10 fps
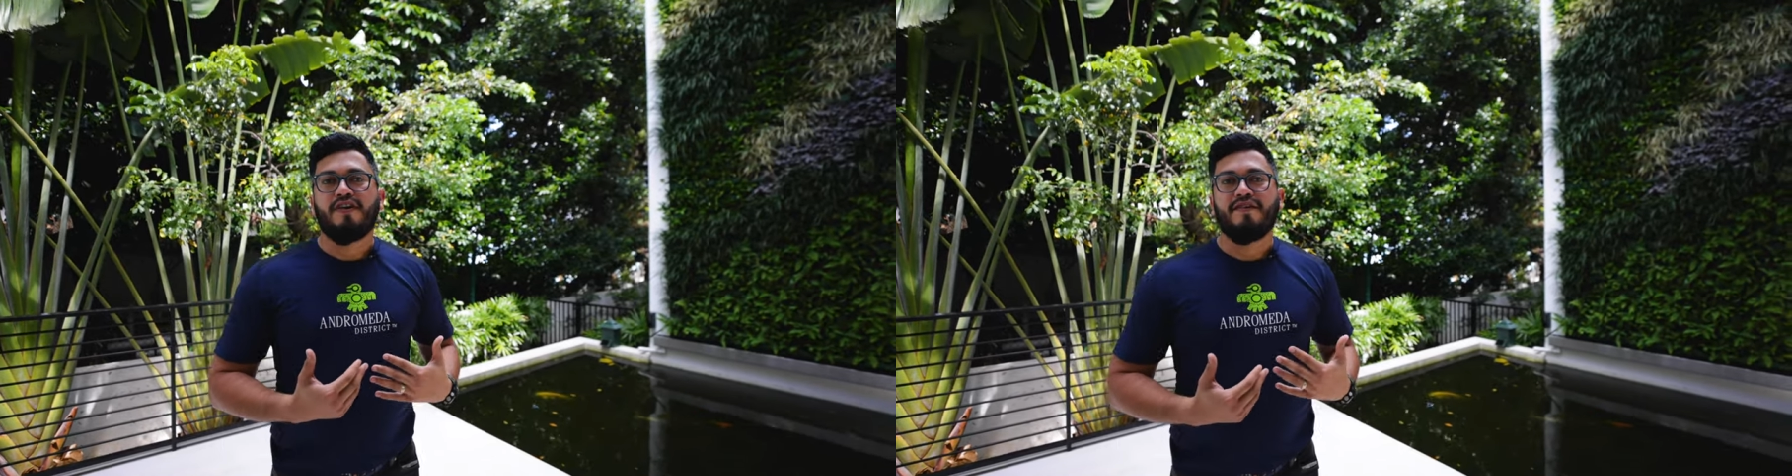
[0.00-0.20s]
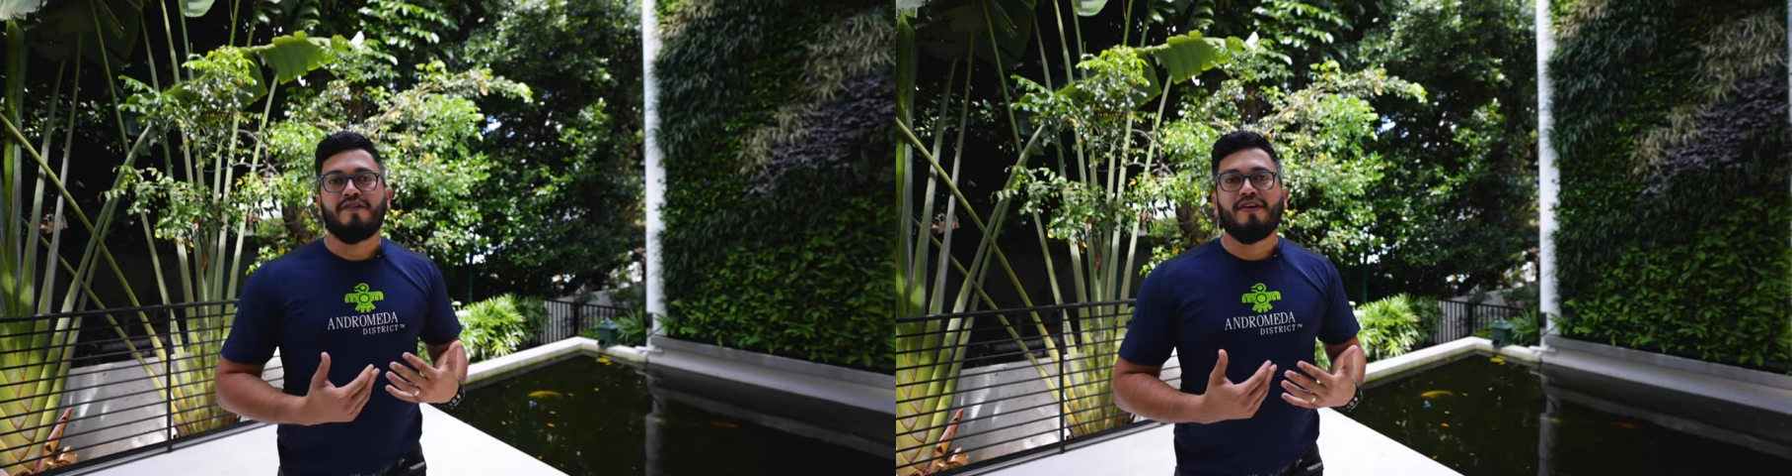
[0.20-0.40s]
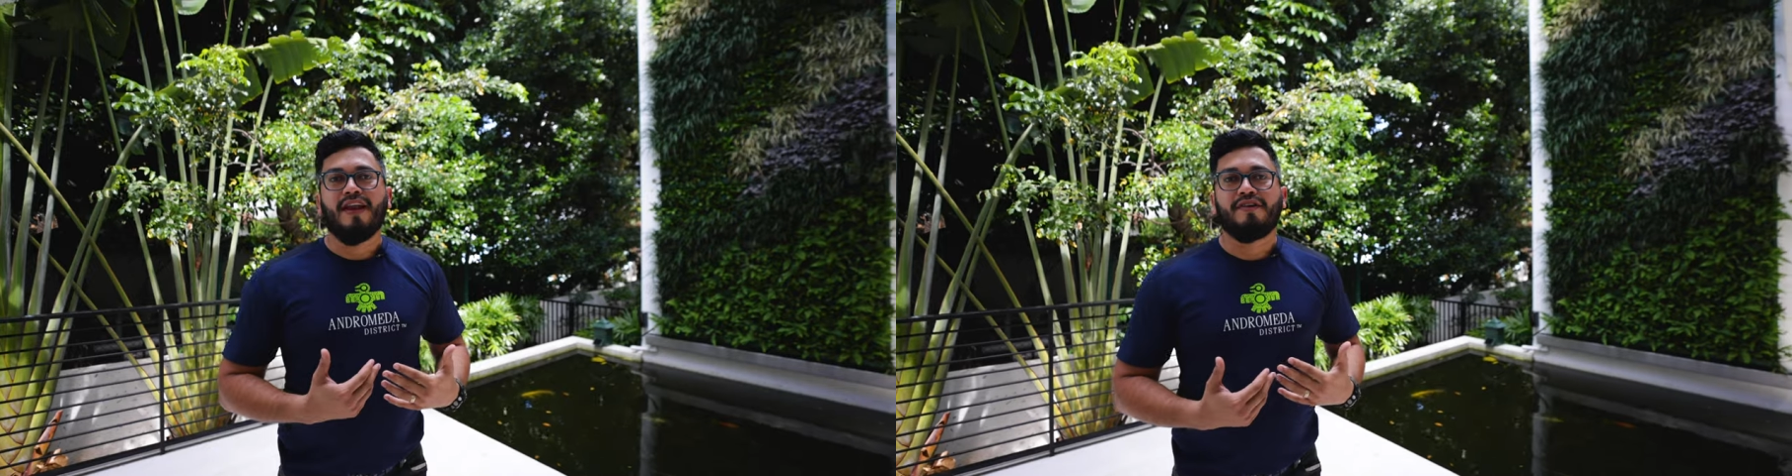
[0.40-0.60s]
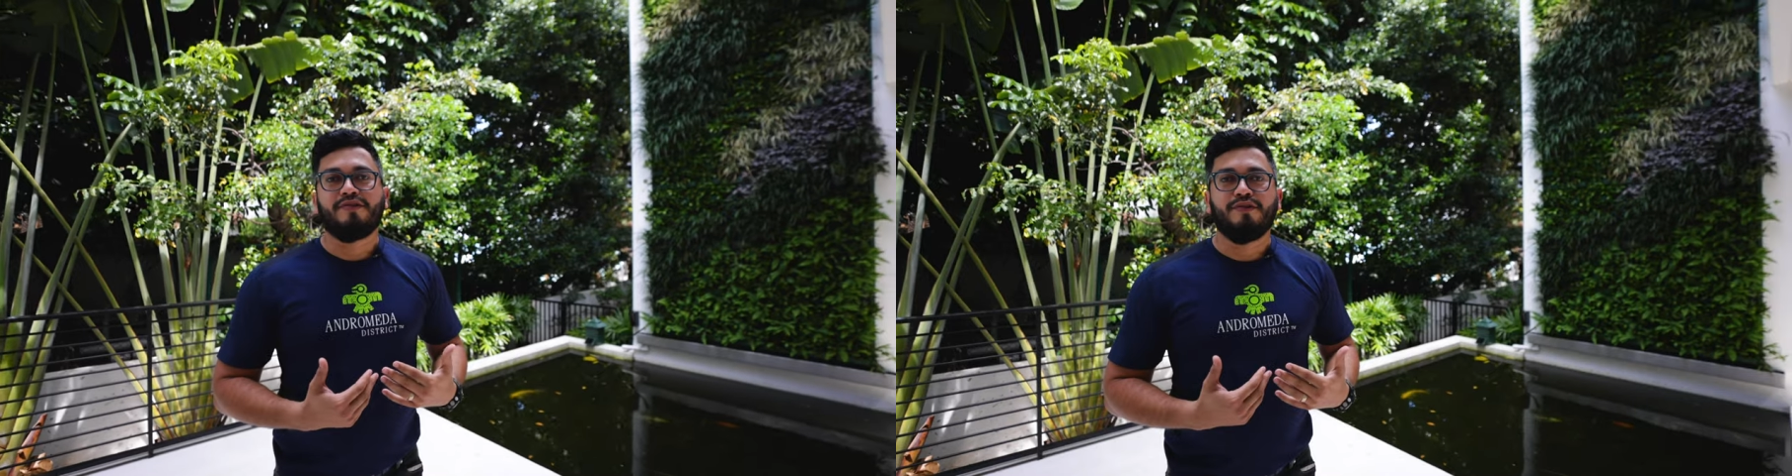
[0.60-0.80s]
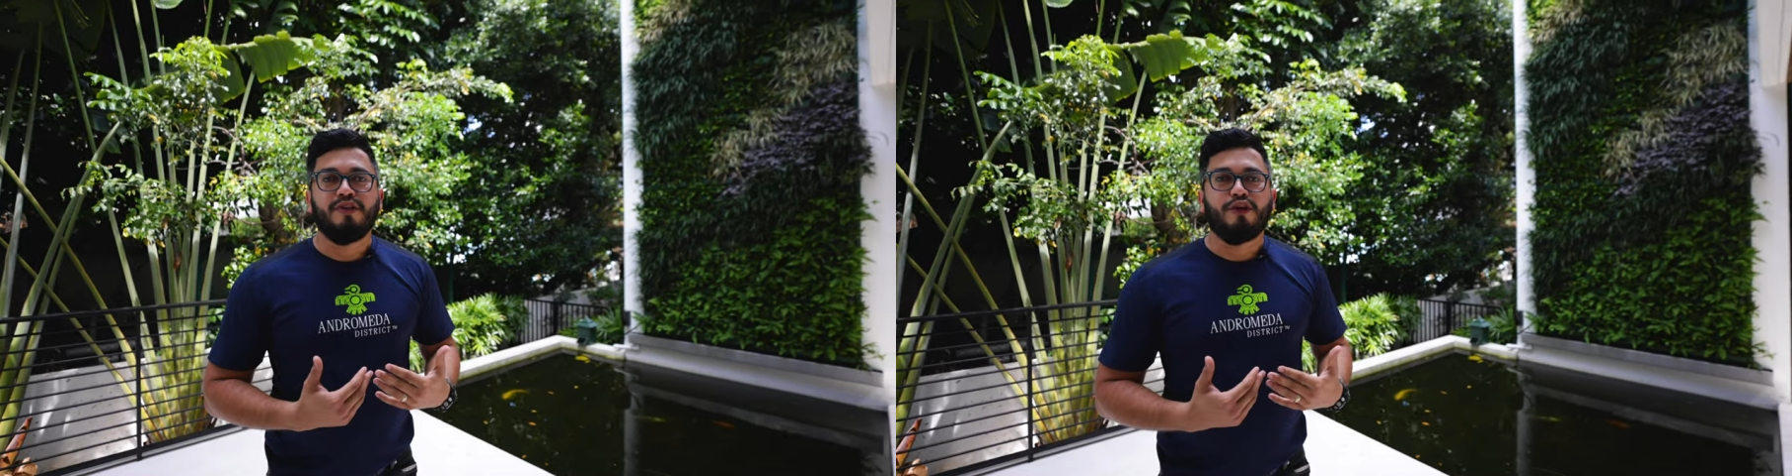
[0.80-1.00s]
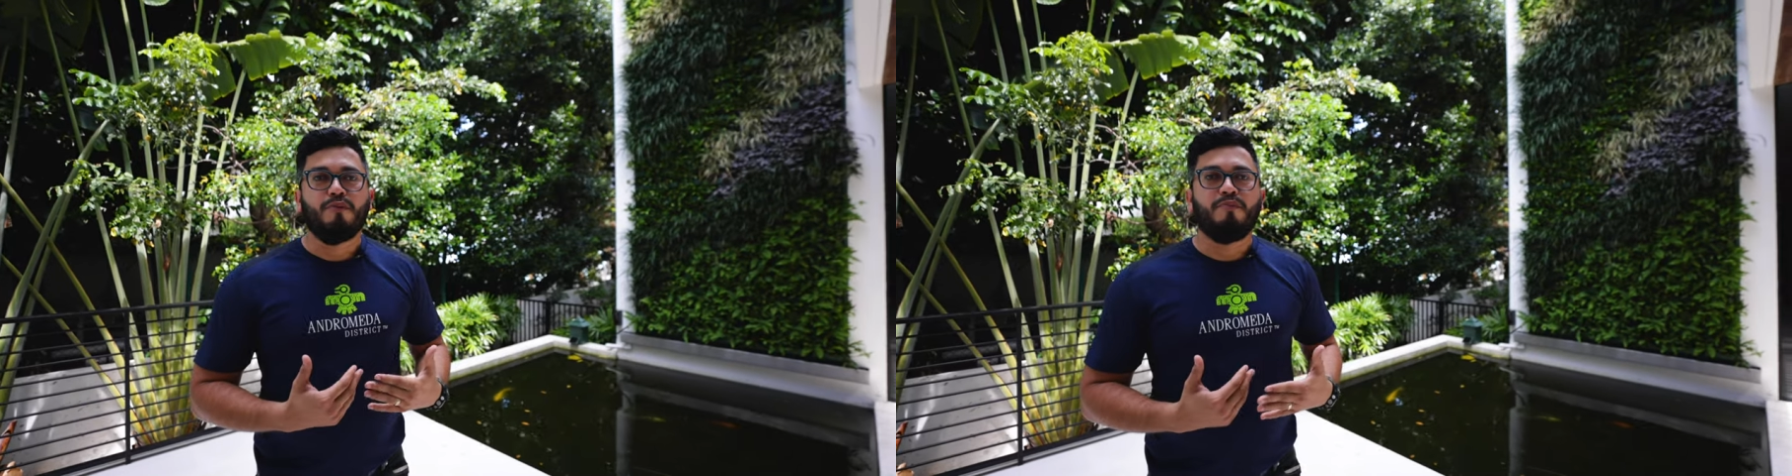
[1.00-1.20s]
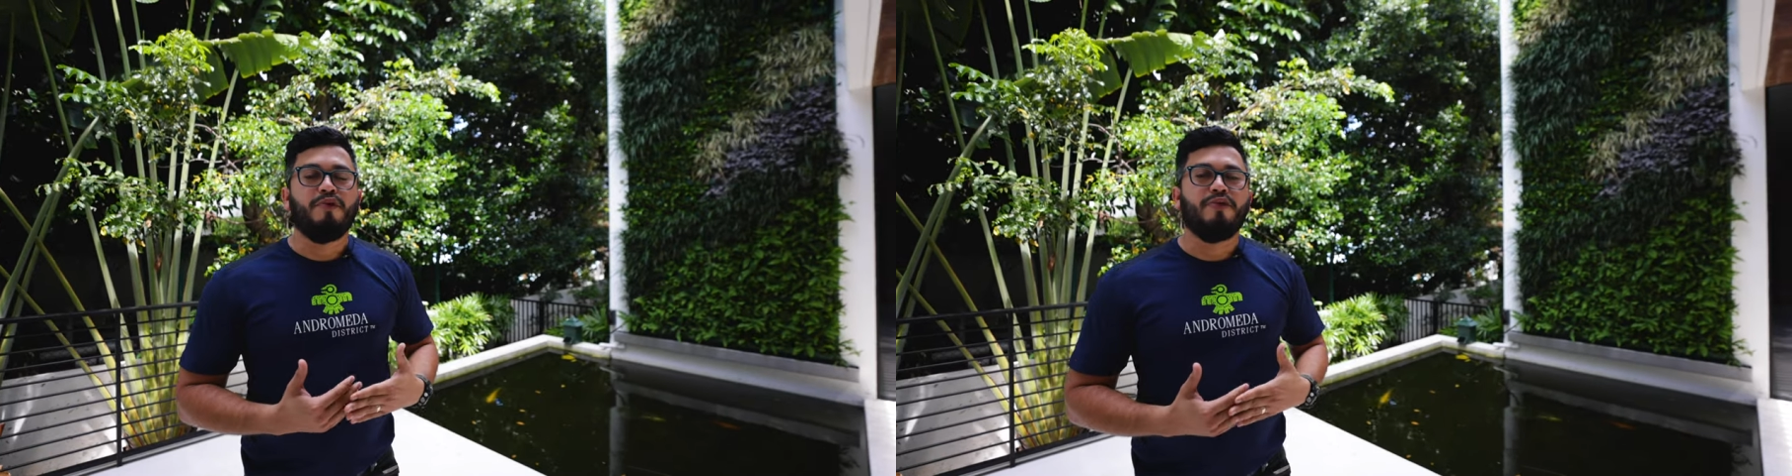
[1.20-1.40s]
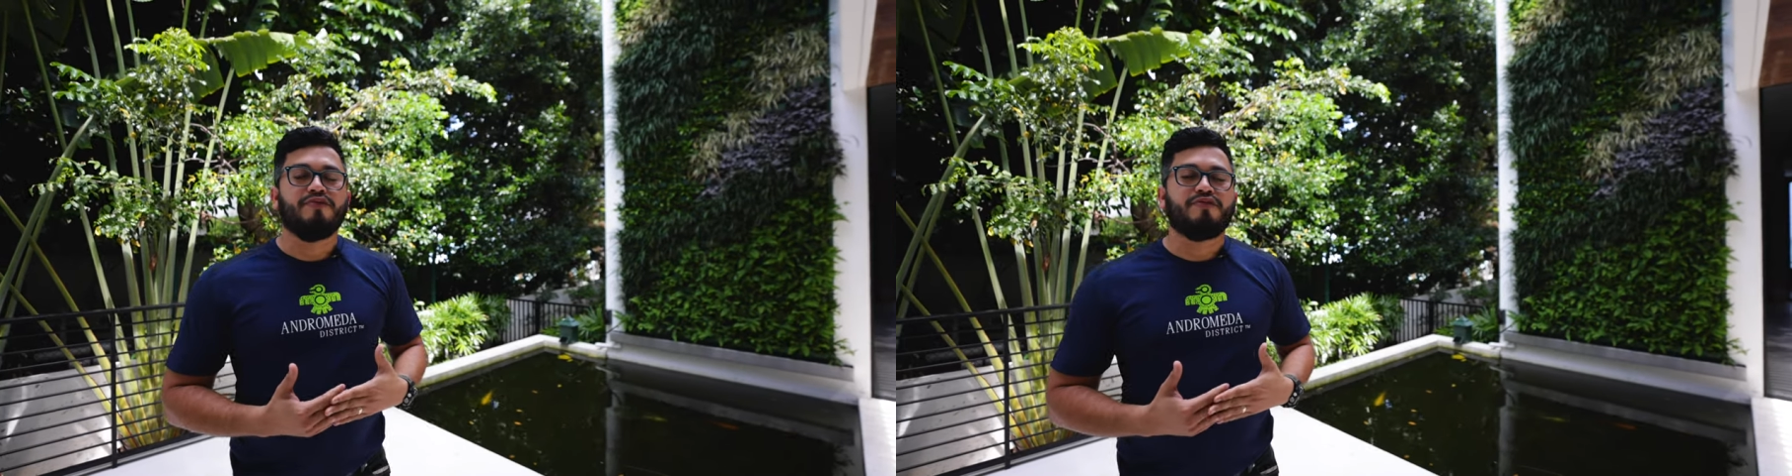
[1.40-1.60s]
fiberglass to
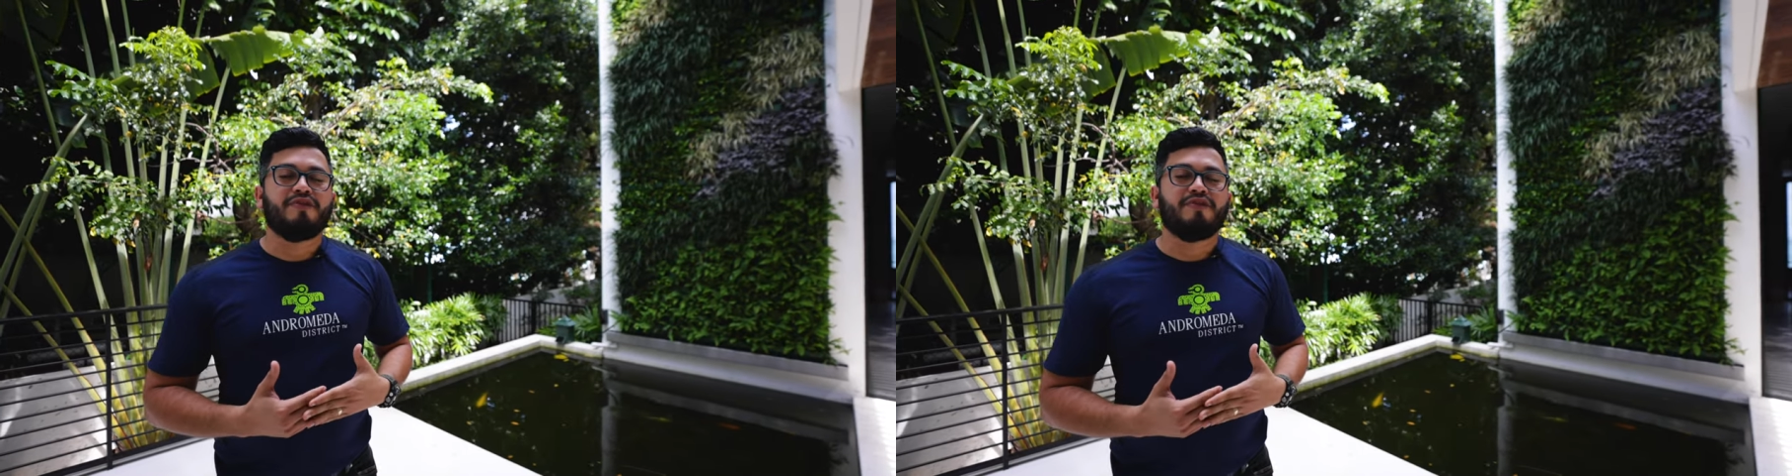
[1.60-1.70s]
decompose.